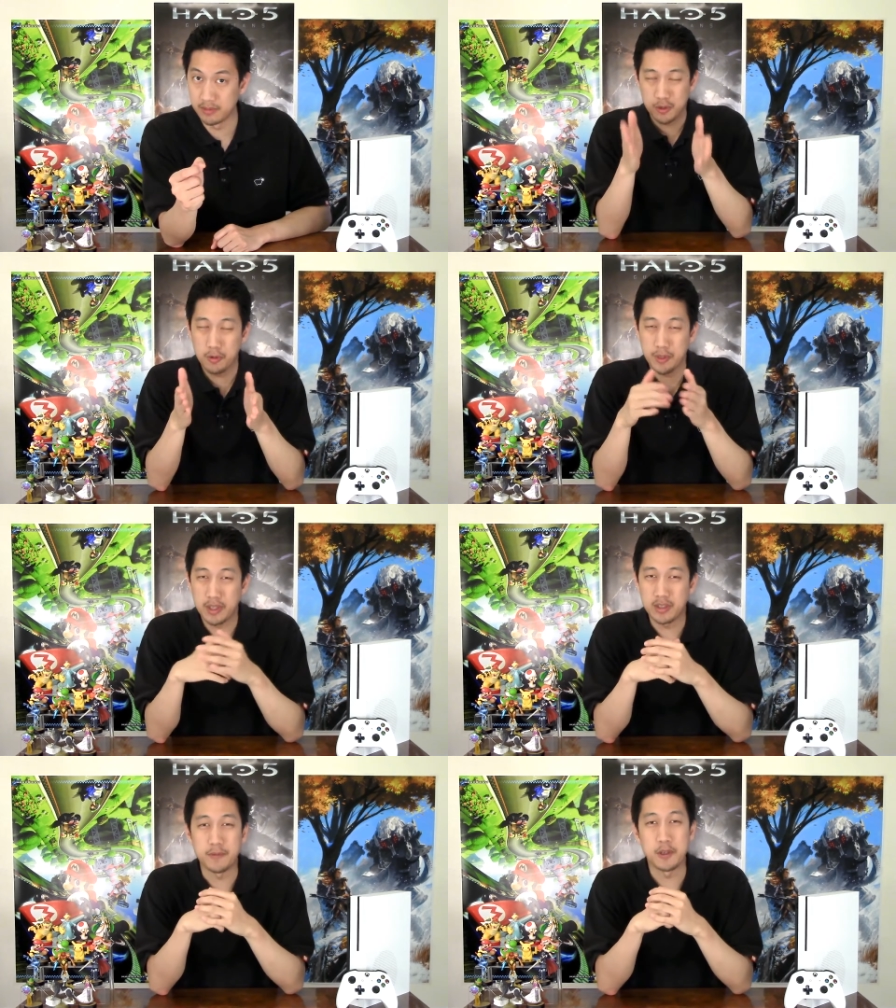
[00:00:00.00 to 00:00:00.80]
Truth
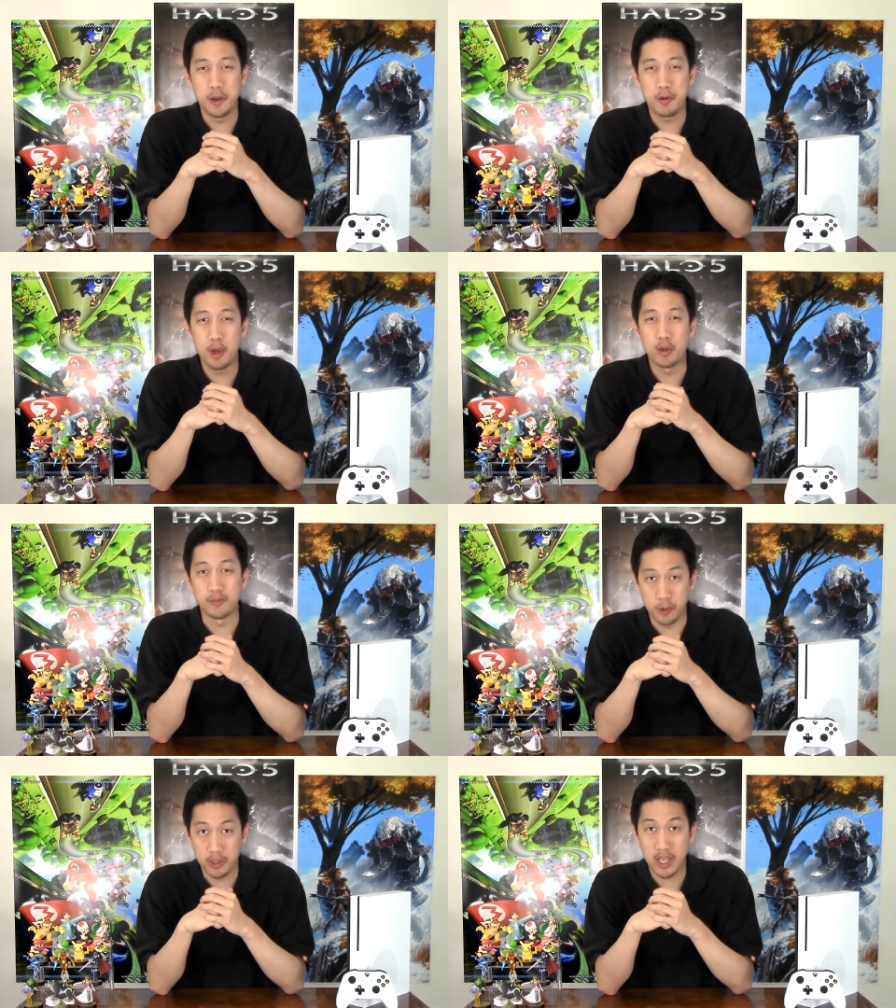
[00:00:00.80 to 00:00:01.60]
is, if you don't own a
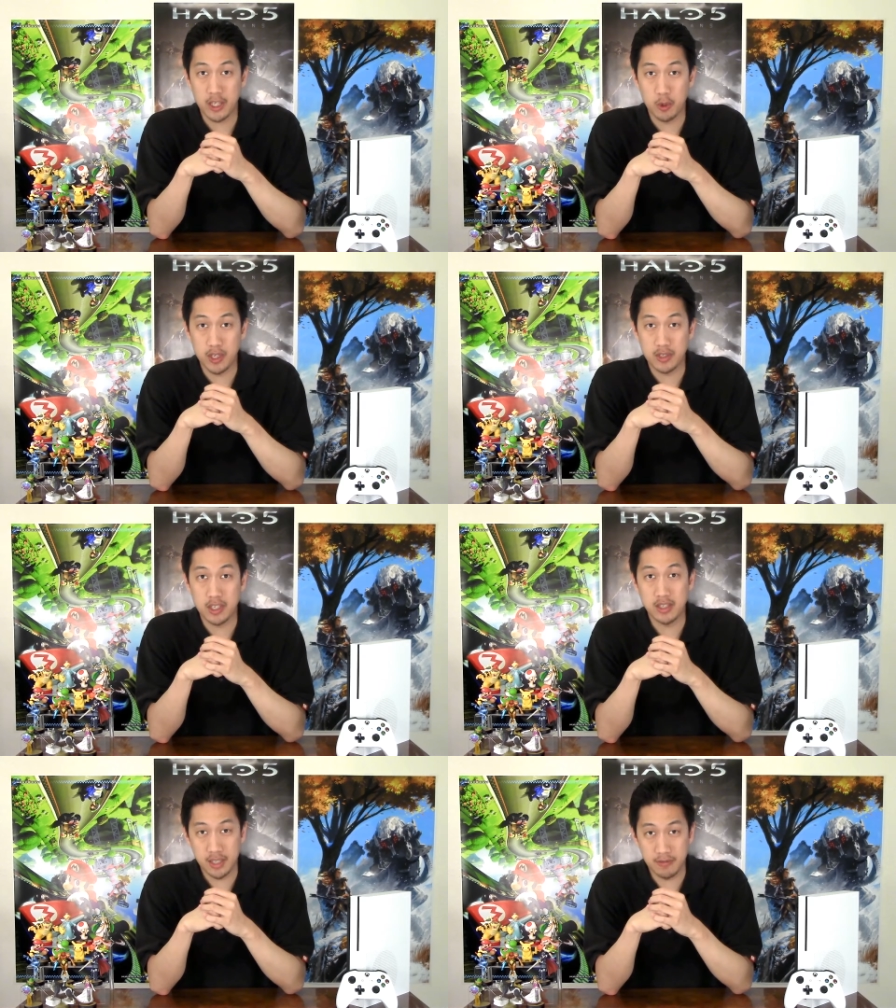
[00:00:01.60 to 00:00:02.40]
4K
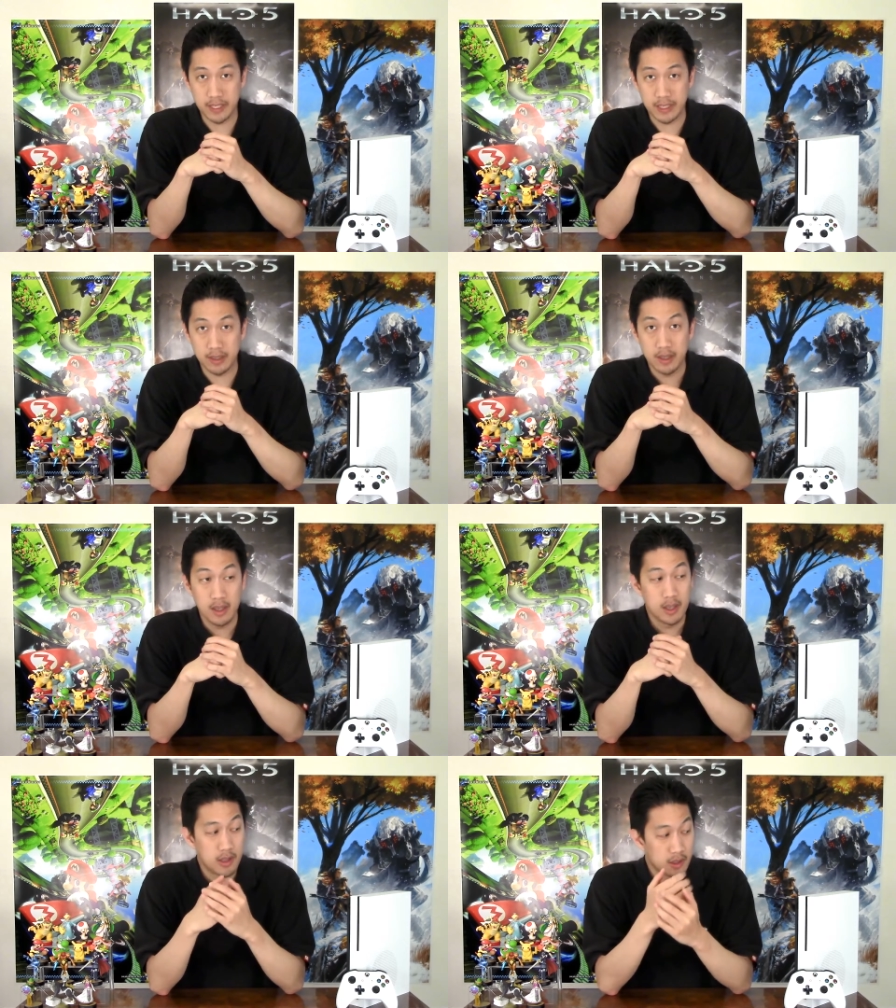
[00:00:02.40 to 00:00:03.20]
UHD
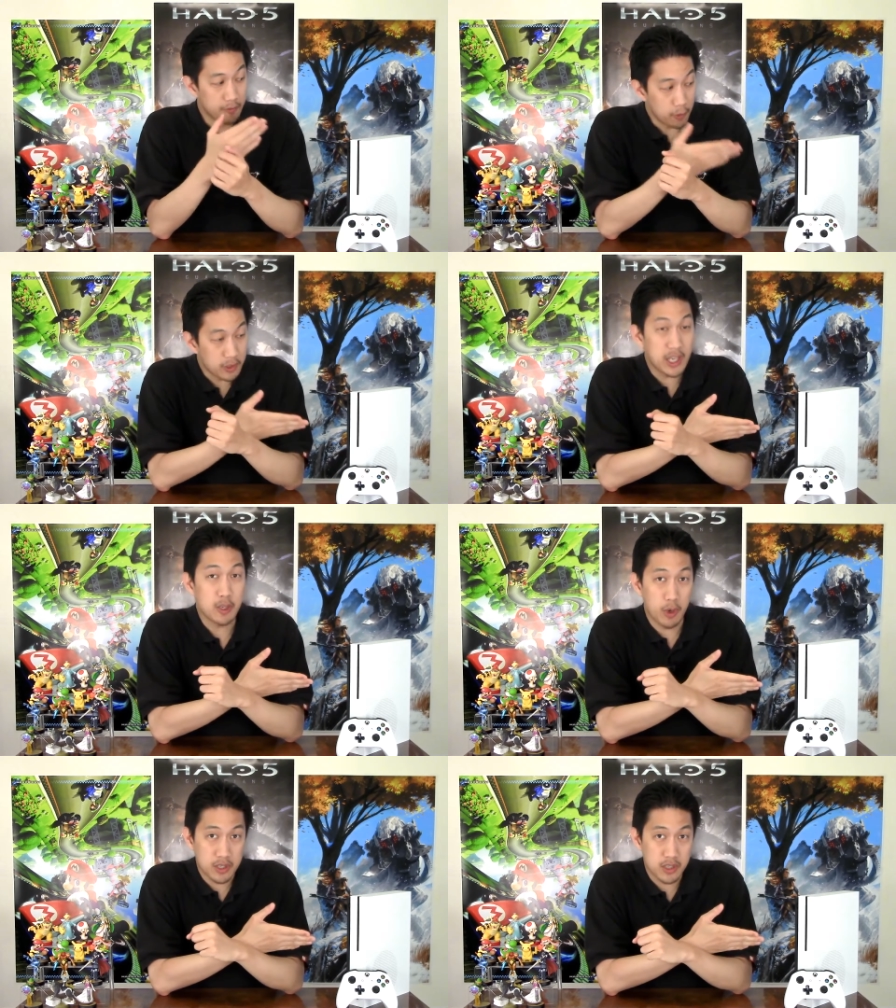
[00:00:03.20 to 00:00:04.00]
TV, the 4K
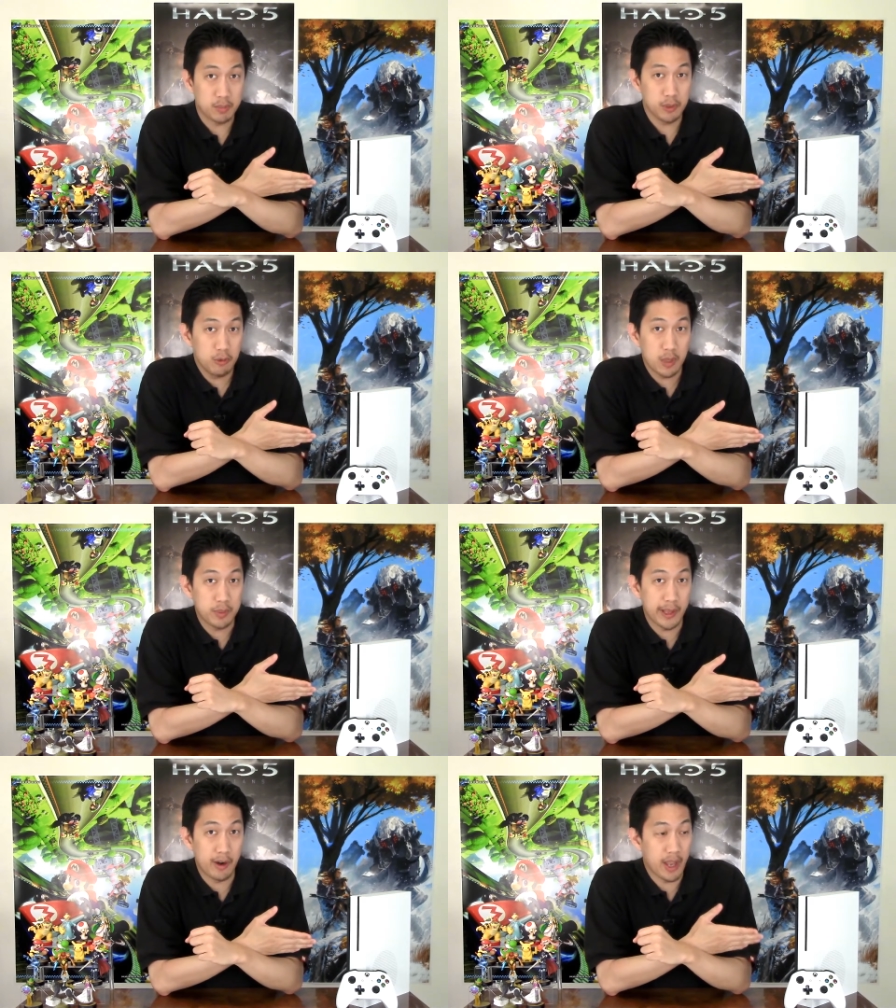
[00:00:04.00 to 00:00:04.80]
UHD Blu-ray
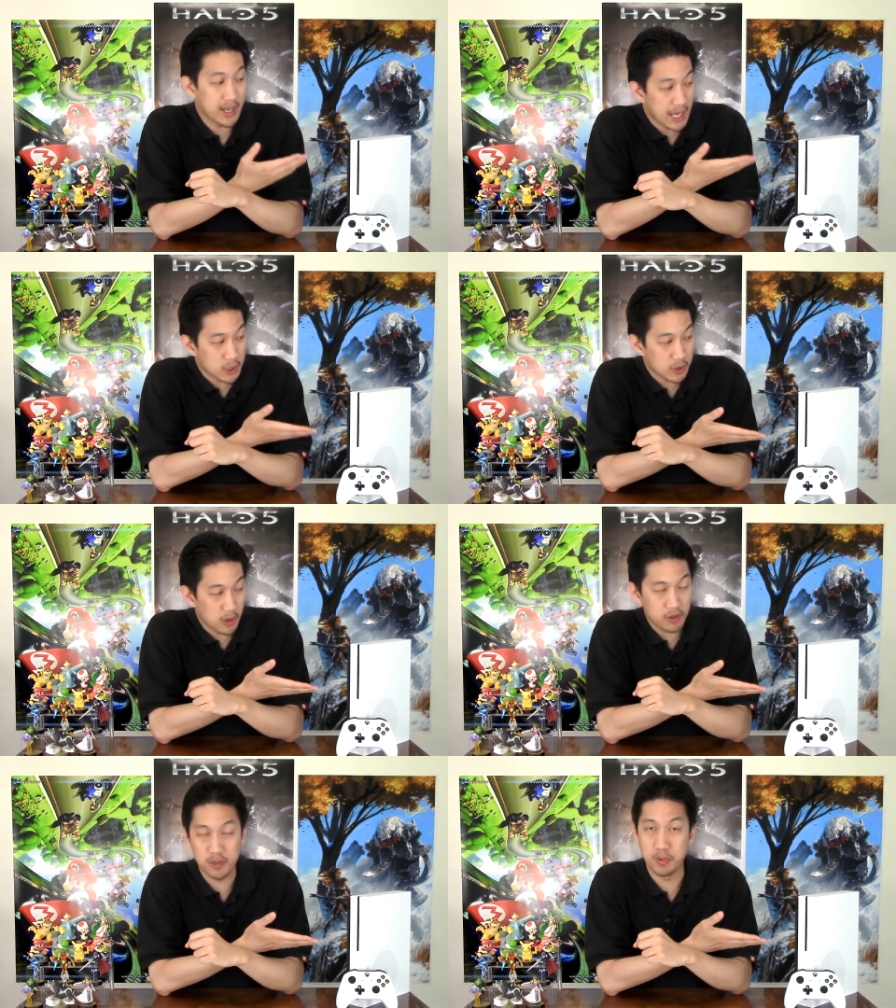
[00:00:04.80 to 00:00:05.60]
player and
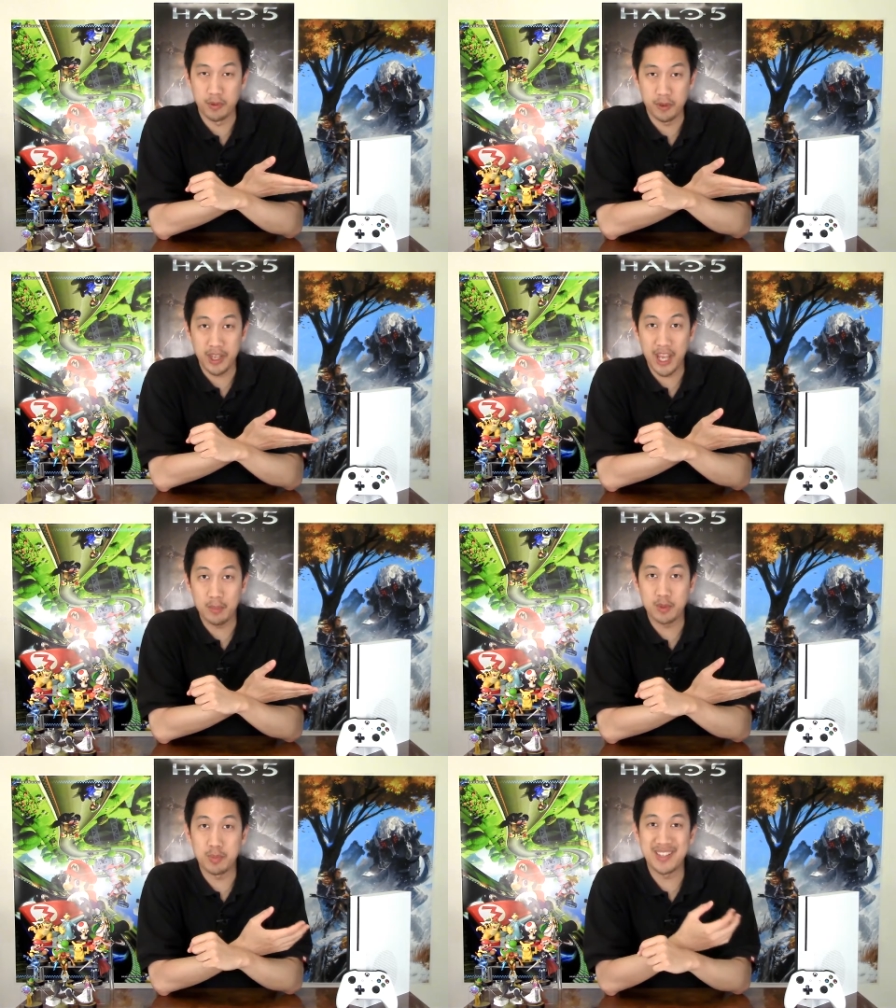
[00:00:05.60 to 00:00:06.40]
HDR support for
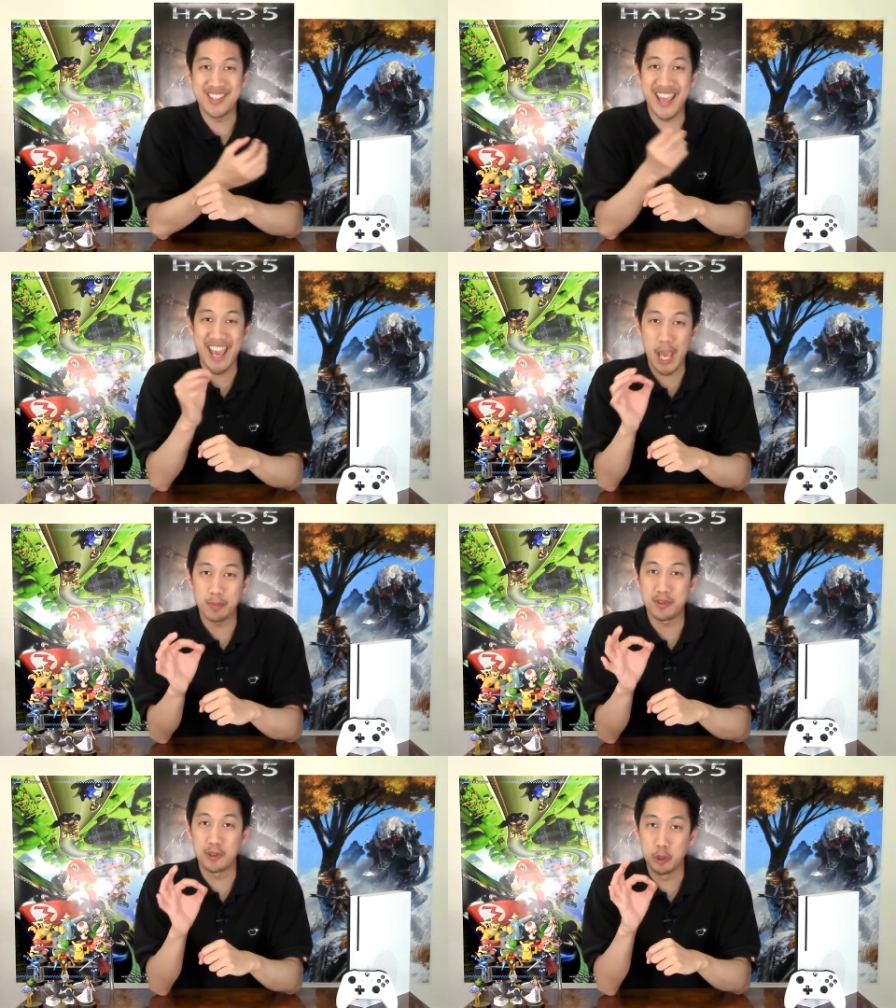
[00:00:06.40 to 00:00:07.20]
games means
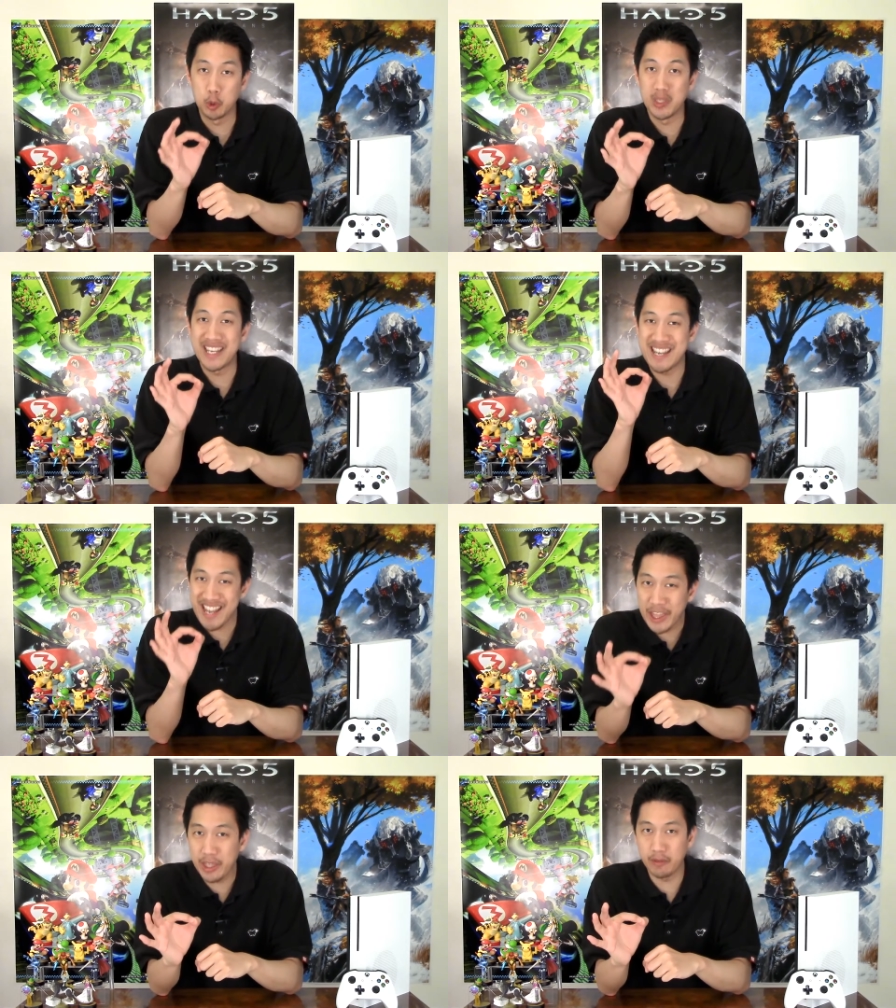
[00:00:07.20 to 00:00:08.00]
absolutely
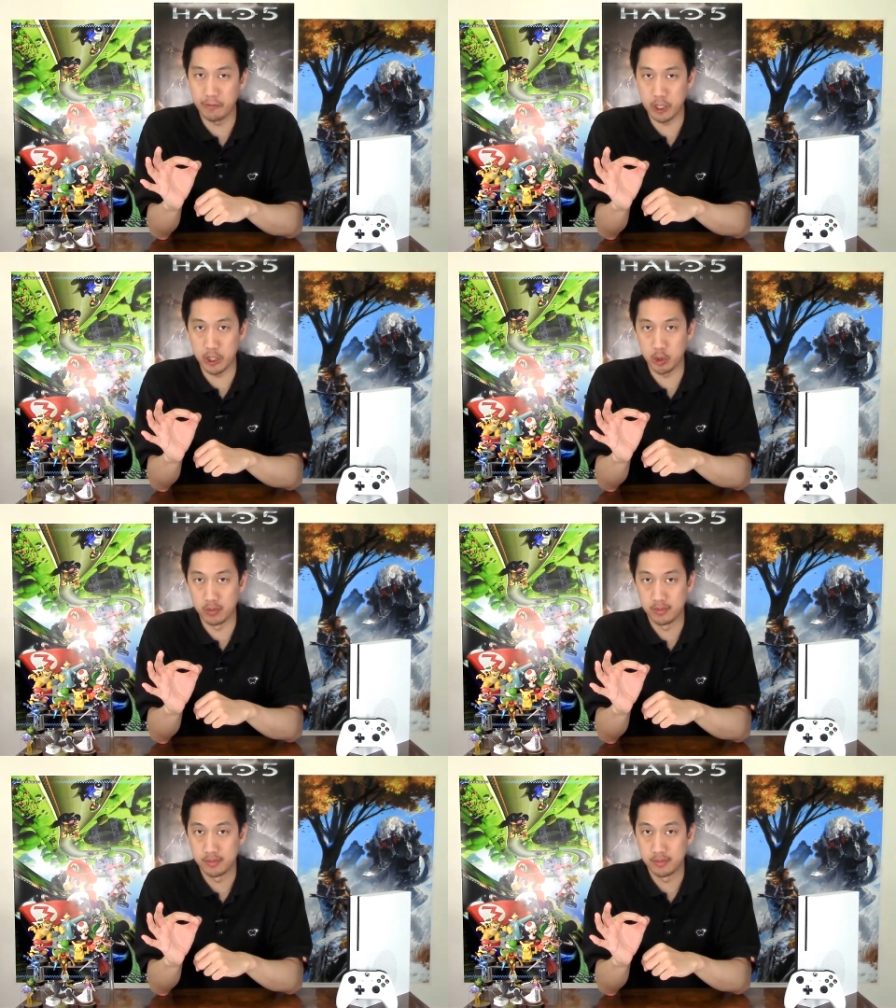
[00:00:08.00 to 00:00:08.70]
nothing for you.